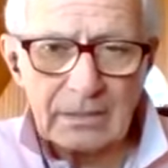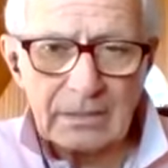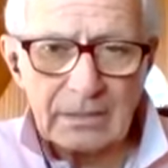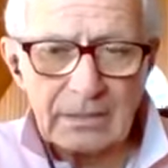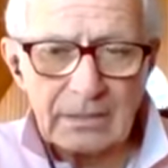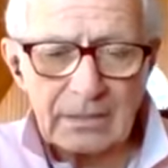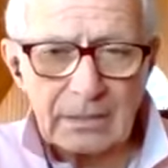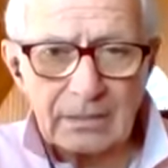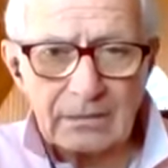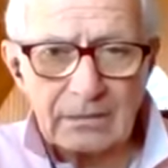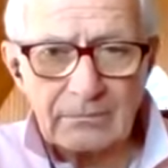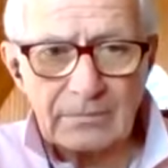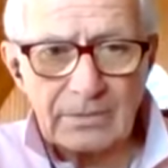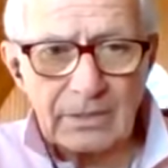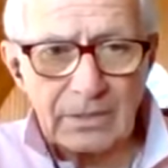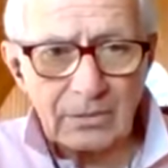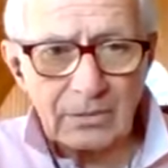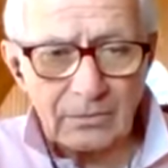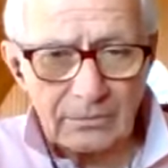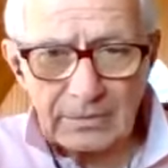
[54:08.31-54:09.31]

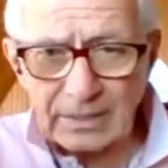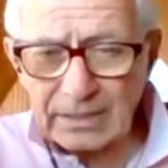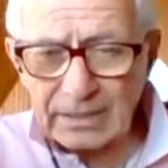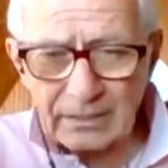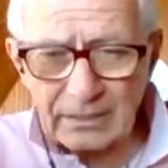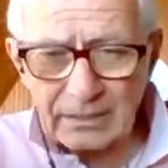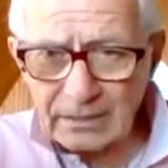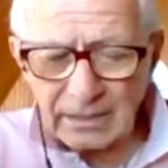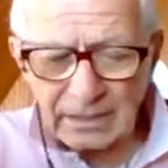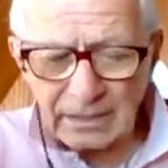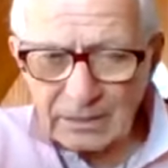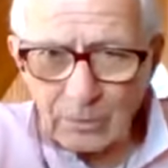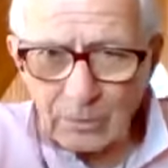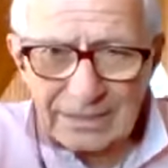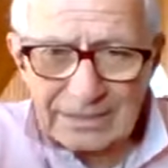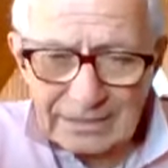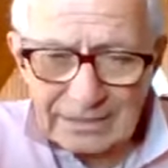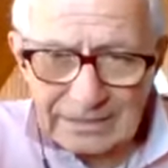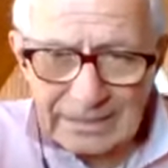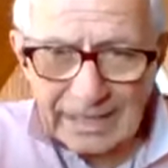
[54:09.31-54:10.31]
You know, he
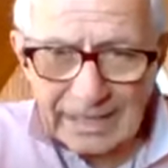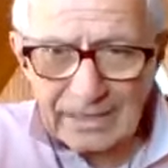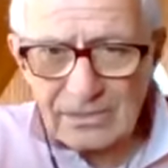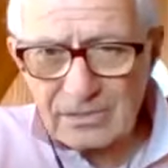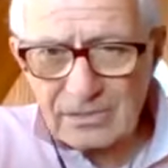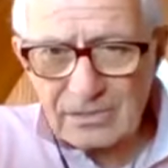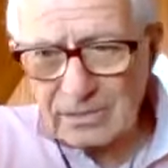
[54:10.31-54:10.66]
went to Next,